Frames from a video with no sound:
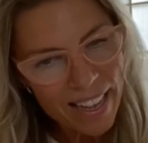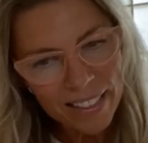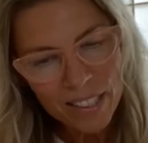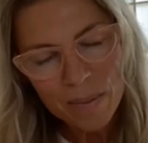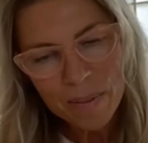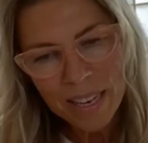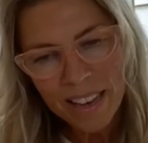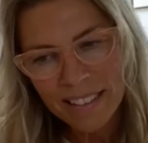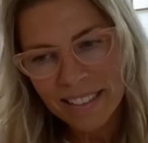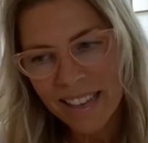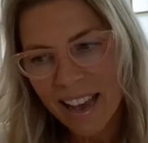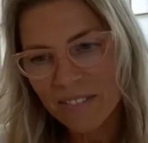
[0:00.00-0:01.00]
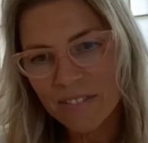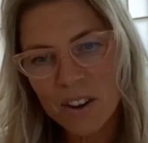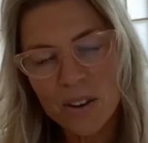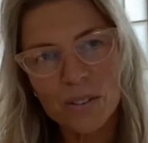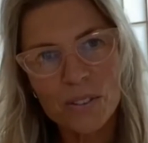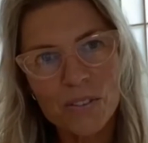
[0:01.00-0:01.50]
to be a
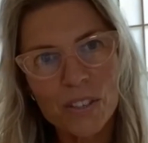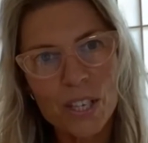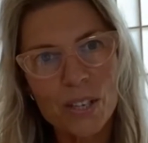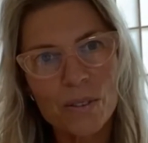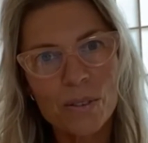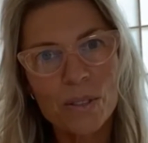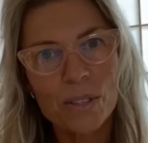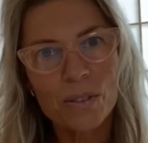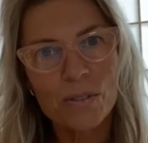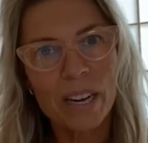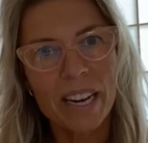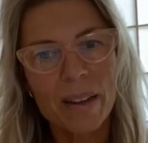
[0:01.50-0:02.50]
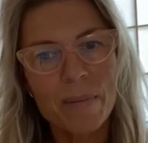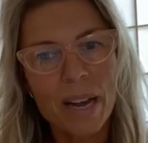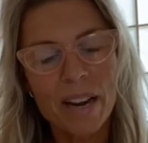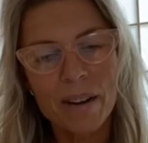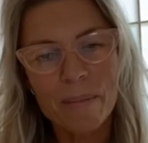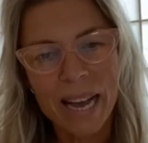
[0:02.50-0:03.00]
scaffold for you to dream
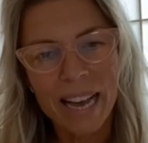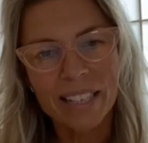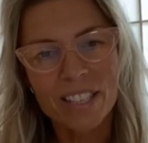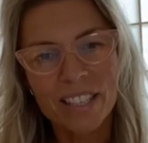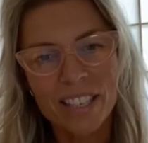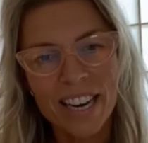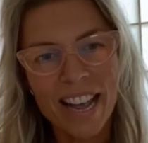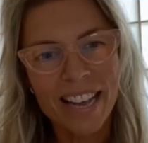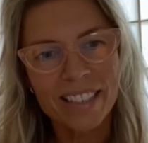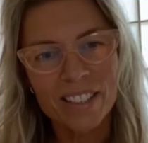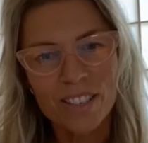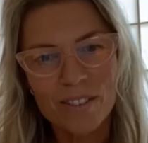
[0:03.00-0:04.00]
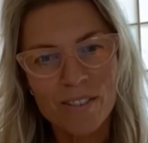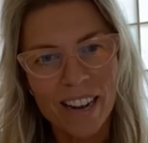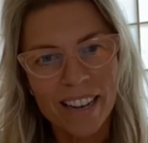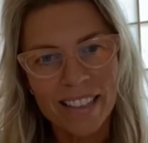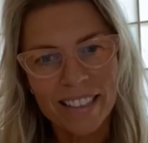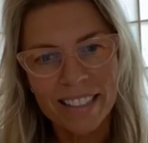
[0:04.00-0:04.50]
and imagine and to
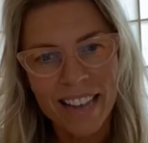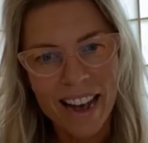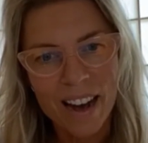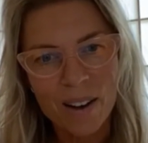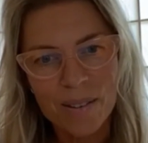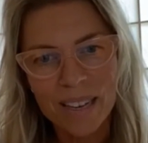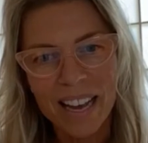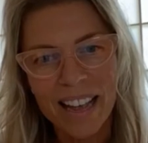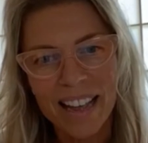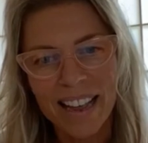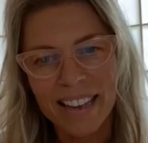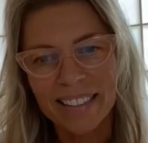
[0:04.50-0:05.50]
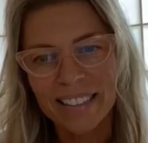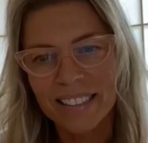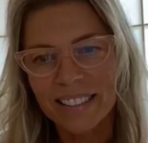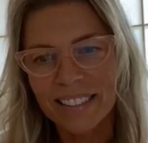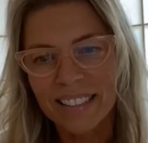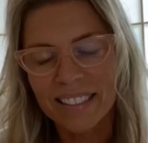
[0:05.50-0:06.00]
try this out and
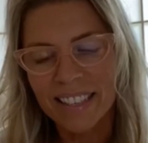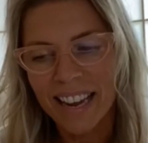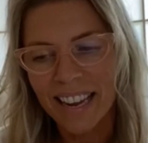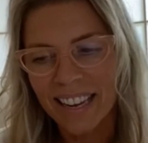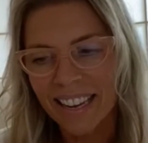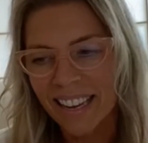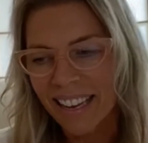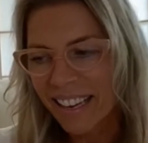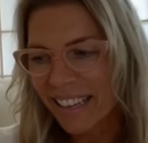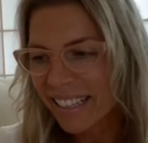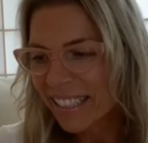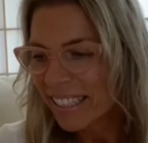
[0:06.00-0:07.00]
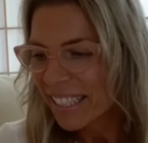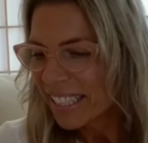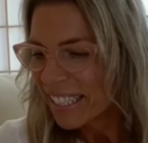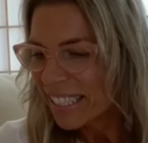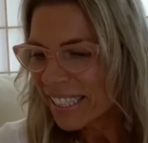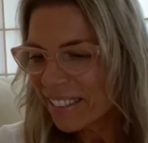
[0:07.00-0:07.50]
to take,
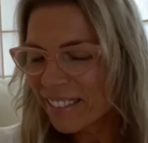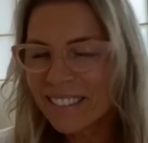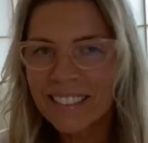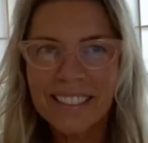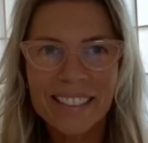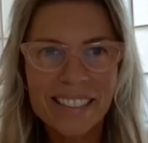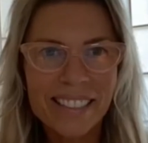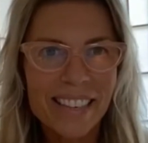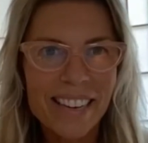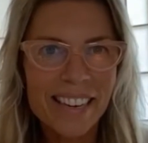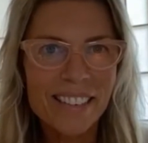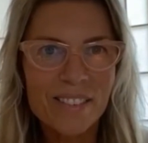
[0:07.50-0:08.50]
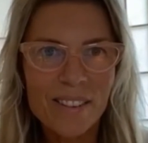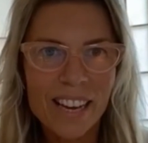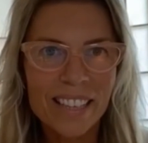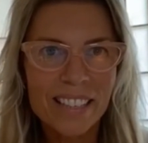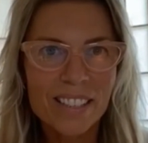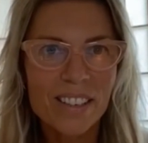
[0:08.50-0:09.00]
just to try
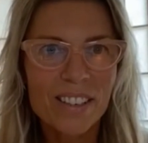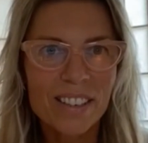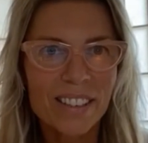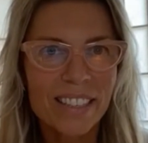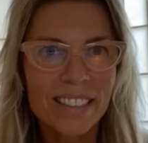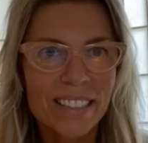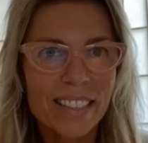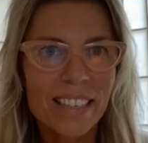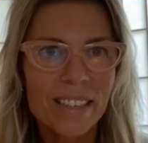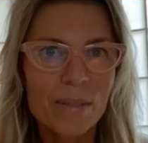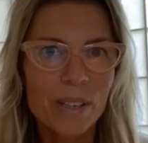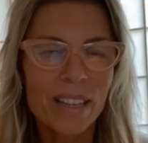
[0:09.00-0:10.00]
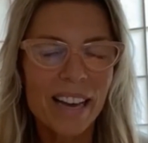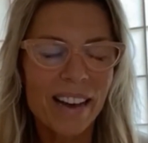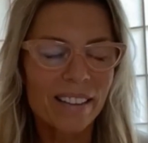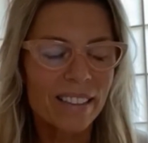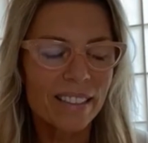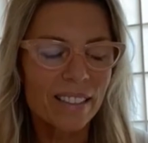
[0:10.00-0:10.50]
this on and see
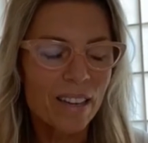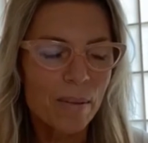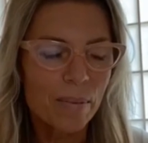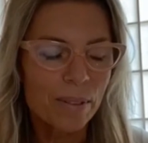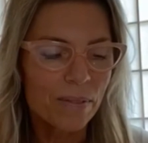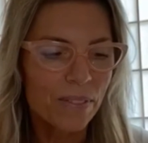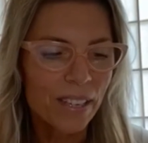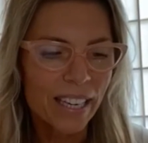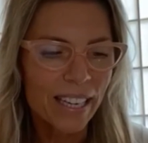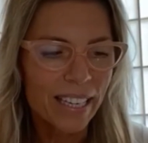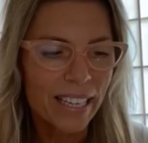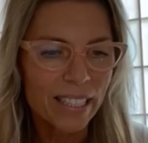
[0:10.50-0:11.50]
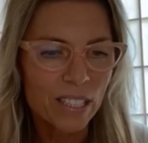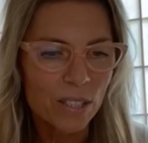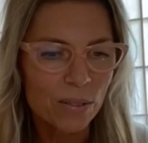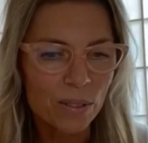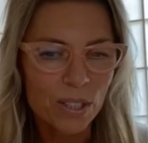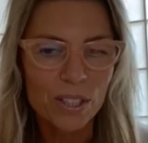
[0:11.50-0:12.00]
how this type of healing
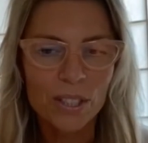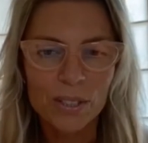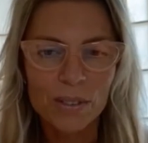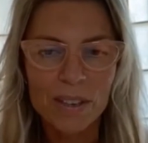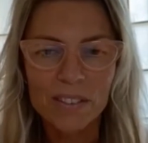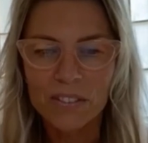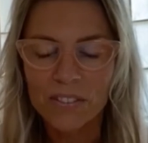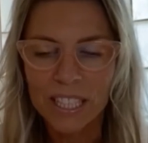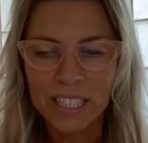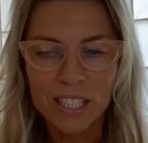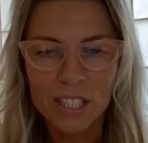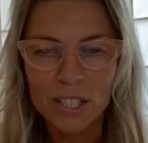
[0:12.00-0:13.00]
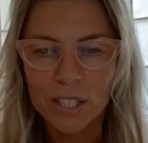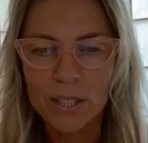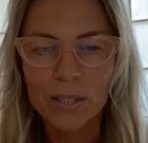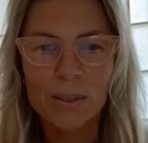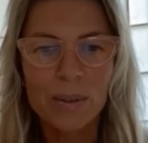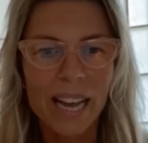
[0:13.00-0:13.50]
suits you and fits
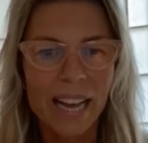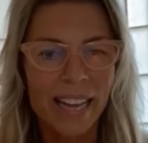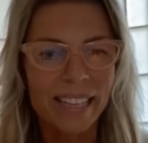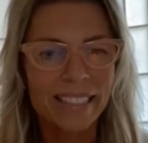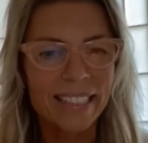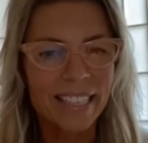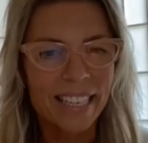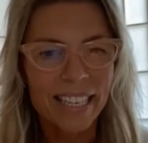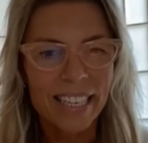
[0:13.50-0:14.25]
you, and